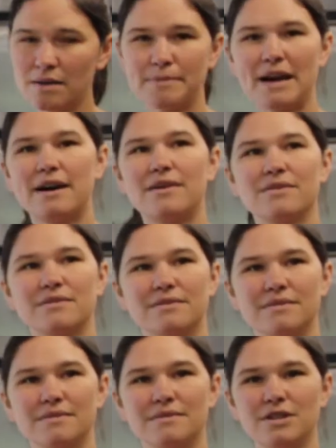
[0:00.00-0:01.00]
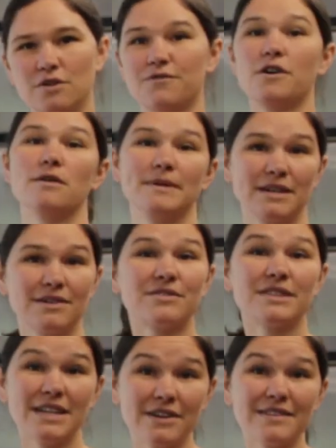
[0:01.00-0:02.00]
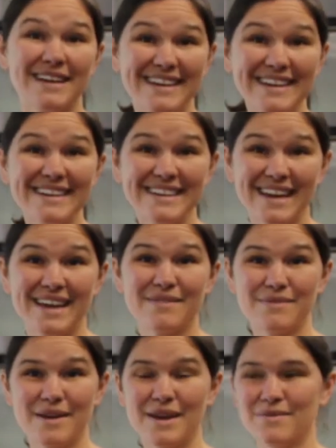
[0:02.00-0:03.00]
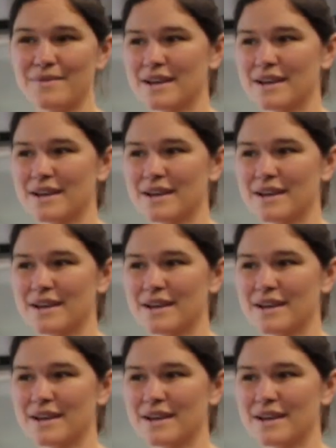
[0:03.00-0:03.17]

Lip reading: about farming in North Carolina and